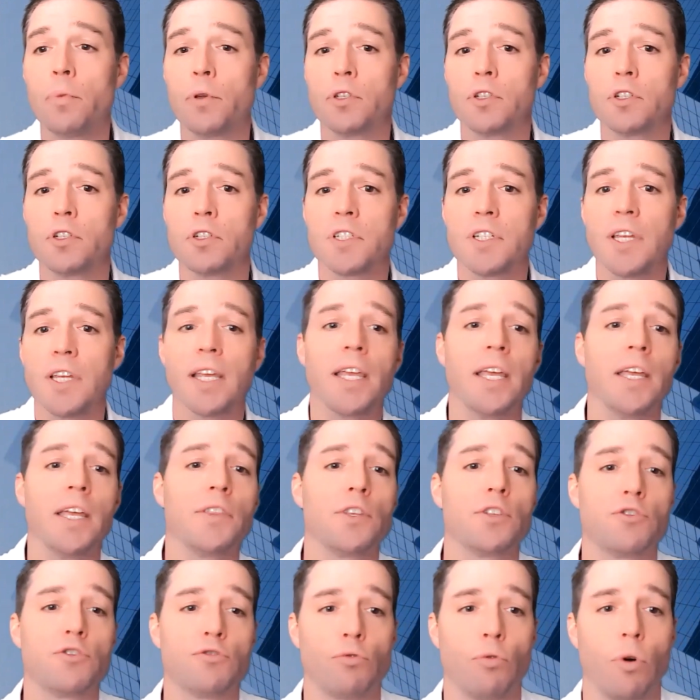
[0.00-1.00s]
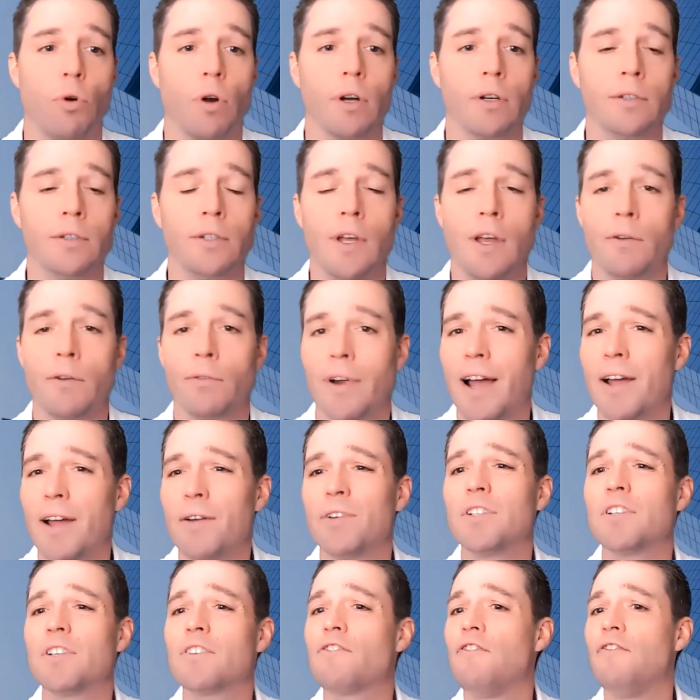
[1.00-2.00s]
You just stick it in the drawer, right?
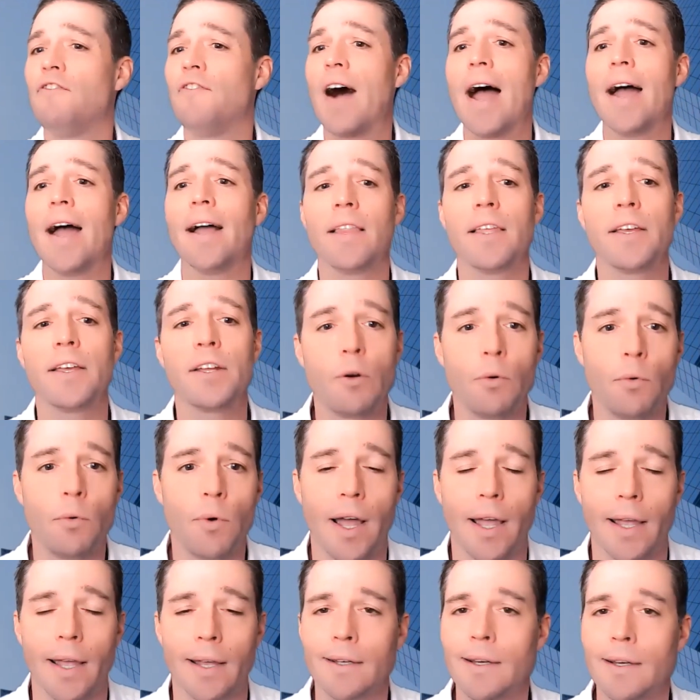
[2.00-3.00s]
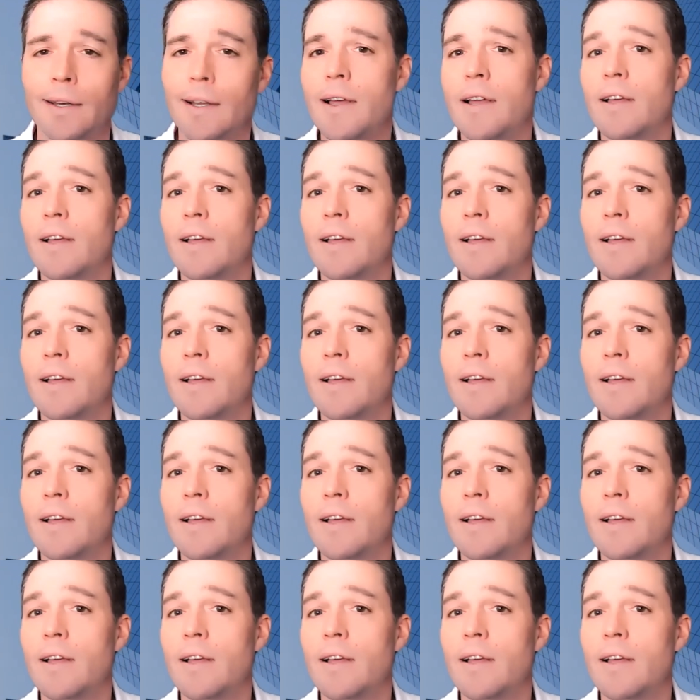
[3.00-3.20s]
We just file it away.